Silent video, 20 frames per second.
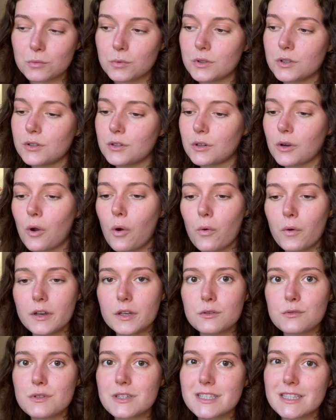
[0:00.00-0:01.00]
what you're going
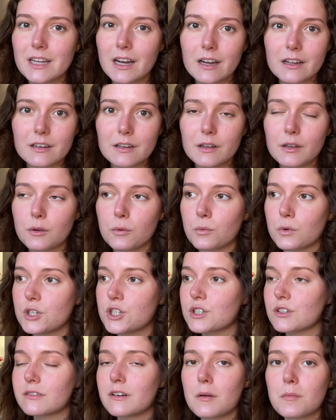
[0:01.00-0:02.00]
to study,
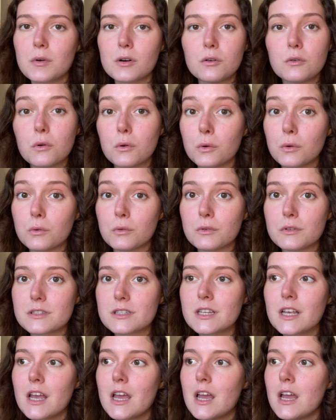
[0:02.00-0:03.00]
which grammar rules,